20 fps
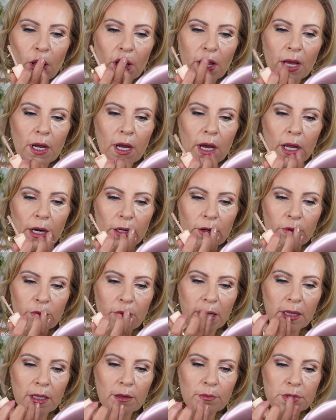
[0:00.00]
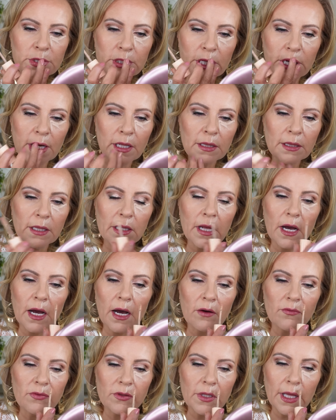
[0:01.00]
That got into my lipstick.
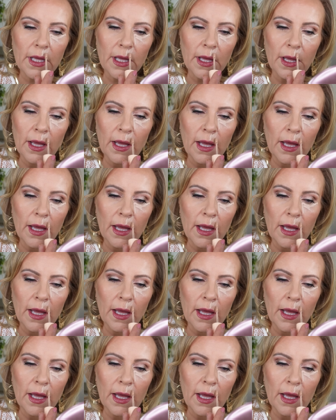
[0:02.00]
Lovely.